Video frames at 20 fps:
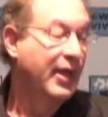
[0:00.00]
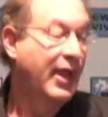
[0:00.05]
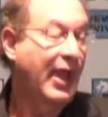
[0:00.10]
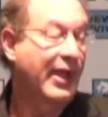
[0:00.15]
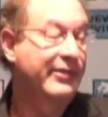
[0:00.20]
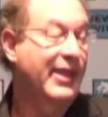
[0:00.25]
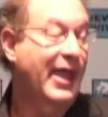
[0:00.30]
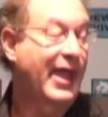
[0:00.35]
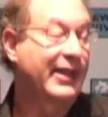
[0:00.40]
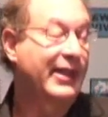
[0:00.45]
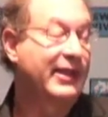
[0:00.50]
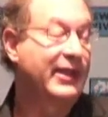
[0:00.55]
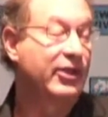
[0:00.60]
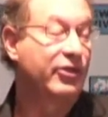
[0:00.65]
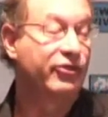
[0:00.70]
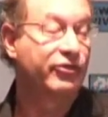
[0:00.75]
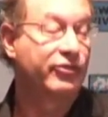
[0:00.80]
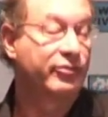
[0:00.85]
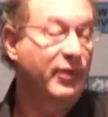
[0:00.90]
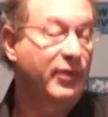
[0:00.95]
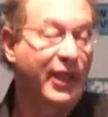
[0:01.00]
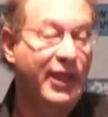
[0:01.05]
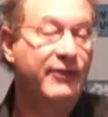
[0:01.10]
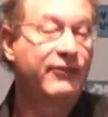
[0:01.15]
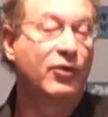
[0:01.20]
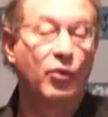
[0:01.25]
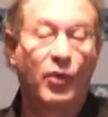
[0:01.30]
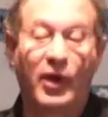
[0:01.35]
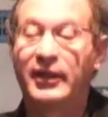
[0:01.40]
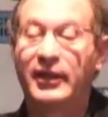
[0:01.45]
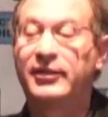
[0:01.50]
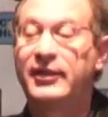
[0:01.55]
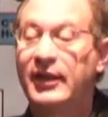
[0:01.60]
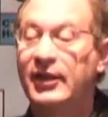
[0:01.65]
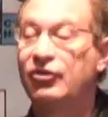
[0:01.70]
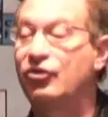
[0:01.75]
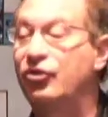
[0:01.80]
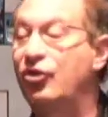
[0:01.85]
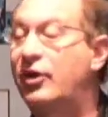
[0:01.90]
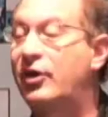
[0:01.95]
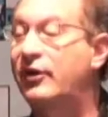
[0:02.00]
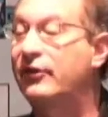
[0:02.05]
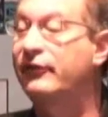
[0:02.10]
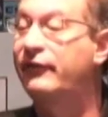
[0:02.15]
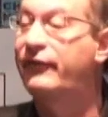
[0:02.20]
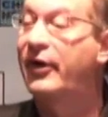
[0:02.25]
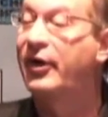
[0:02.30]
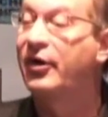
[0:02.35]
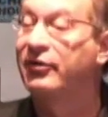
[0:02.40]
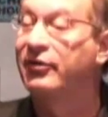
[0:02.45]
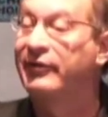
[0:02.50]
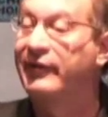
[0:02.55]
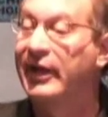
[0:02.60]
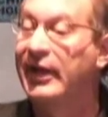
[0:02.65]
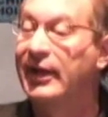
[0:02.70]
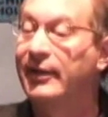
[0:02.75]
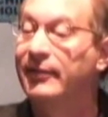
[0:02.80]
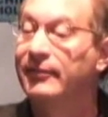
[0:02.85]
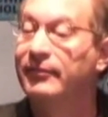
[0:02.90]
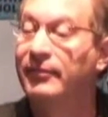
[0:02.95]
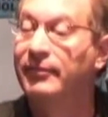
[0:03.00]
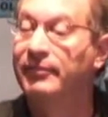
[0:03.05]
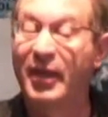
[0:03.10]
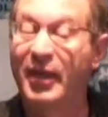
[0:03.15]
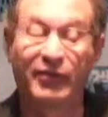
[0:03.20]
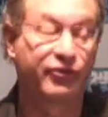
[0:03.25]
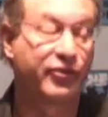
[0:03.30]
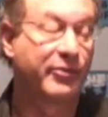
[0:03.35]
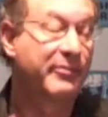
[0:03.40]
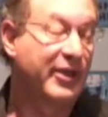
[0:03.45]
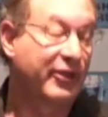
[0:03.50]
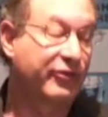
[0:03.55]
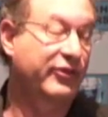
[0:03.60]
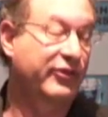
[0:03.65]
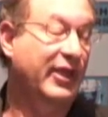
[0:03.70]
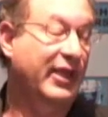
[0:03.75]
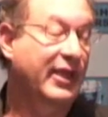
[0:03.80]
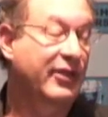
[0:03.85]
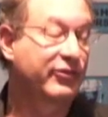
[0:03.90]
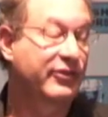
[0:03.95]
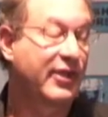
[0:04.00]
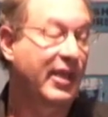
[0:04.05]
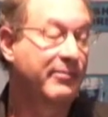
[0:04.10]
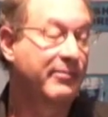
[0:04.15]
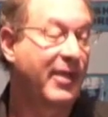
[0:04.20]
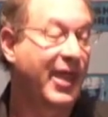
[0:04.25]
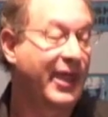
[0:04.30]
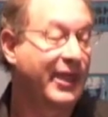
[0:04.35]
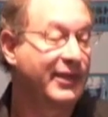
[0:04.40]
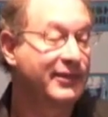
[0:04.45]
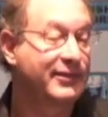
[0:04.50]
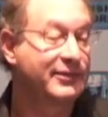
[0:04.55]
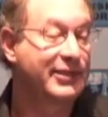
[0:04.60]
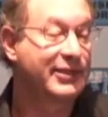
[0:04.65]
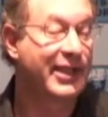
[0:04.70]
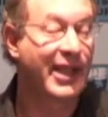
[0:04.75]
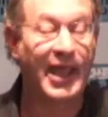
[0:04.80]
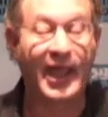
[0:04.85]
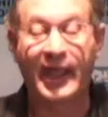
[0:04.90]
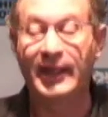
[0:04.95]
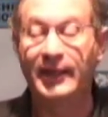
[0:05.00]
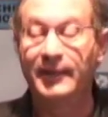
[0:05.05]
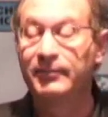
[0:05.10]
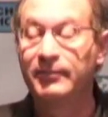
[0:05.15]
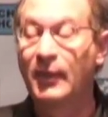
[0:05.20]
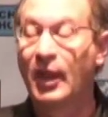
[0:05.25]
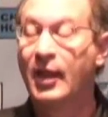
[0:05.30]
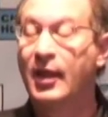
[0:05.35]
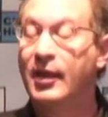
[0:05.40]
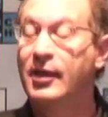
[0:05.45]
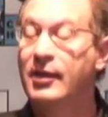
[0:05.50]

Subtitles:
And that is, even when things look fairly pessimistic as they may today,